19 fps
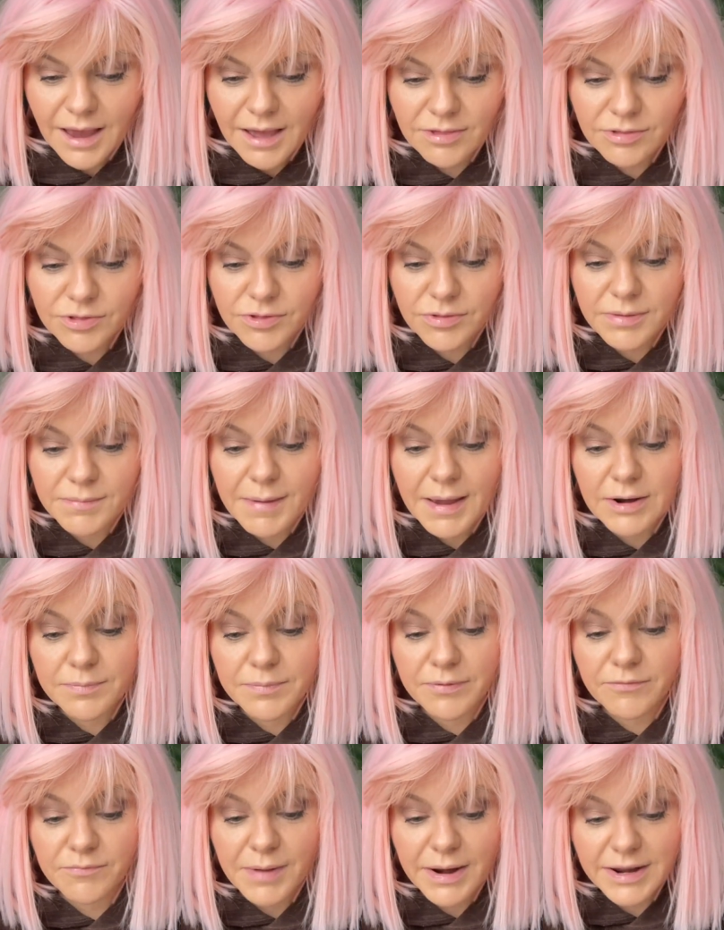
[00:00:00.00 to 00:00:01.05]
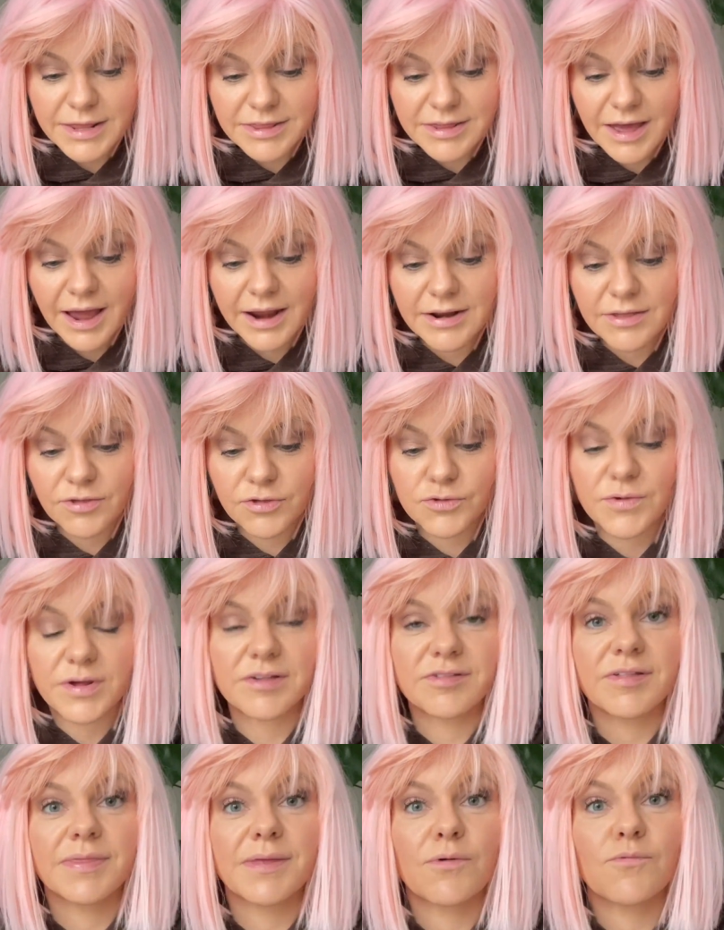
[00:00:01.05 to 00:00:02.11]
So they're made up of many tiny
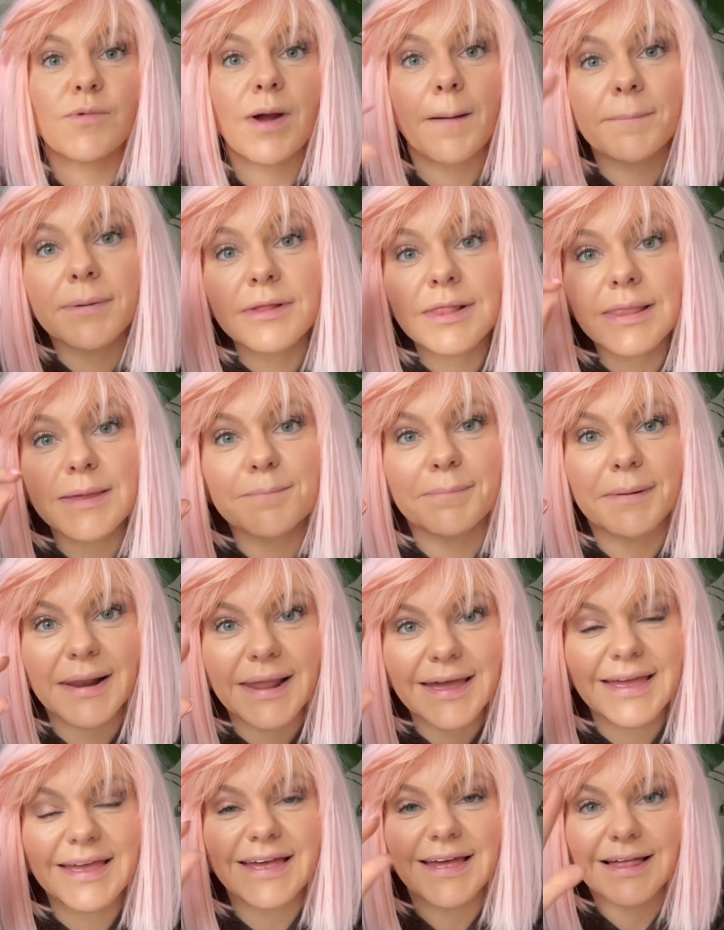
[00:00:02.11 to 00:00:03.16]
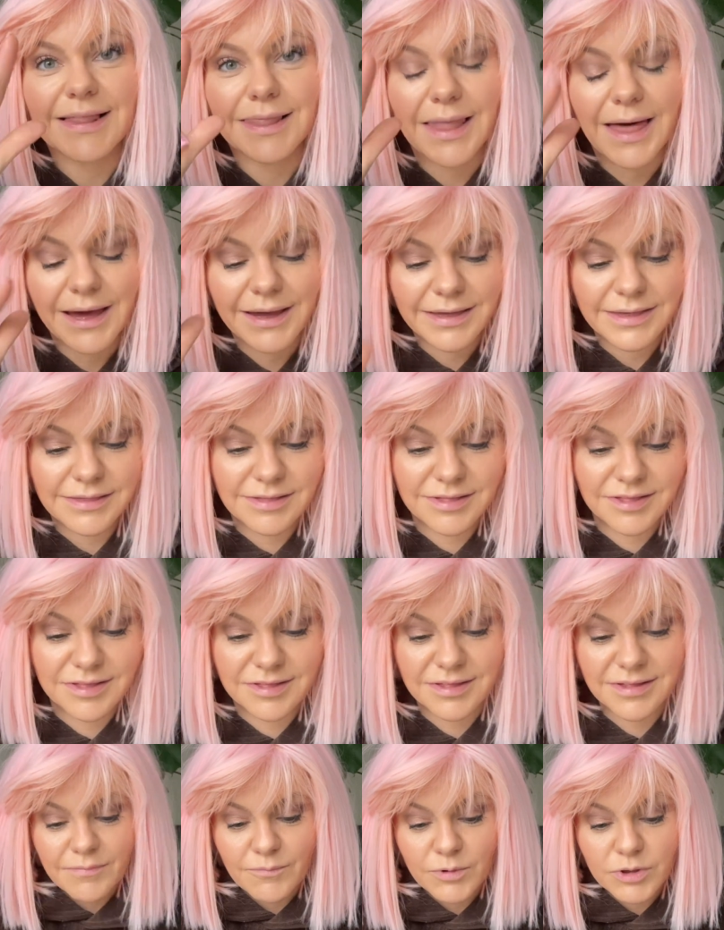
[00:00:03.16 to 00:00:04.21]
strings and they're rapidly blinking
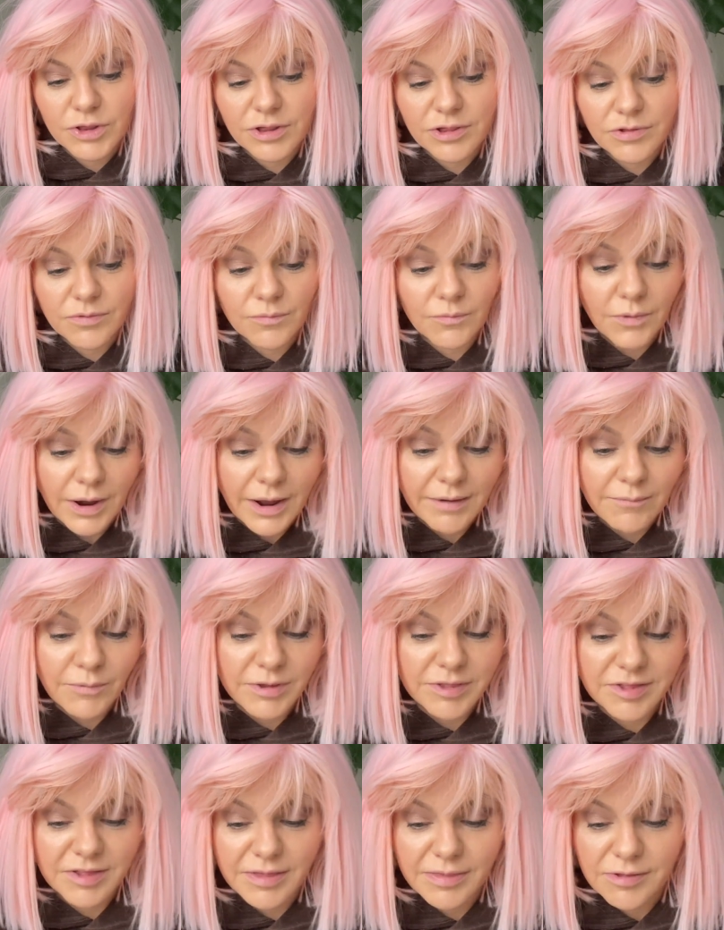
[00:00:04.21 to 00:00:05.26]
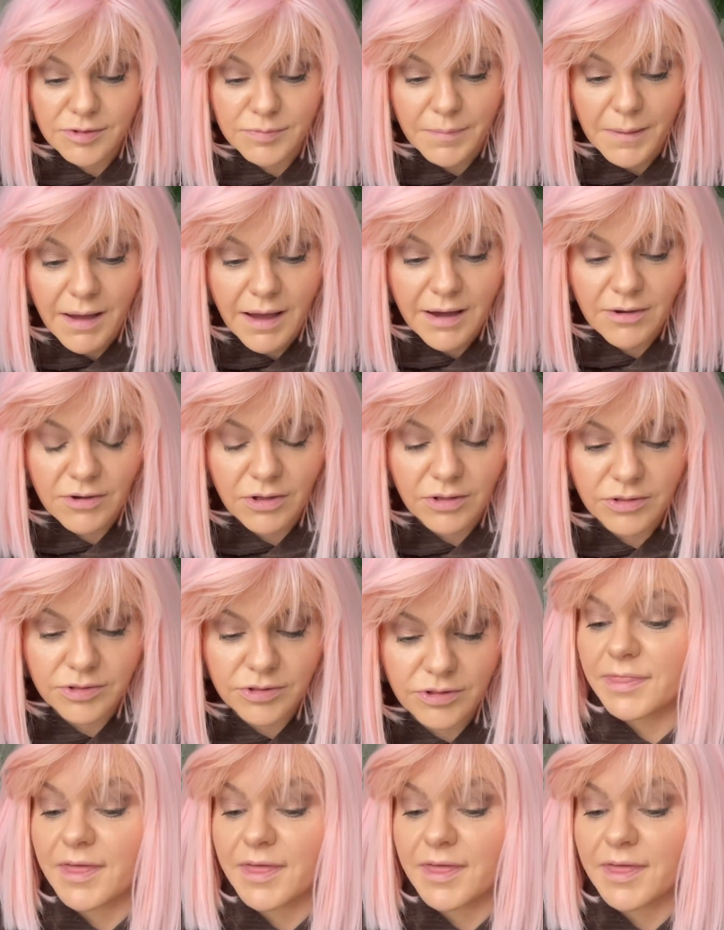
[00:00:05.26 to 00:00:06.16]
lights, which is why we see the sparkles.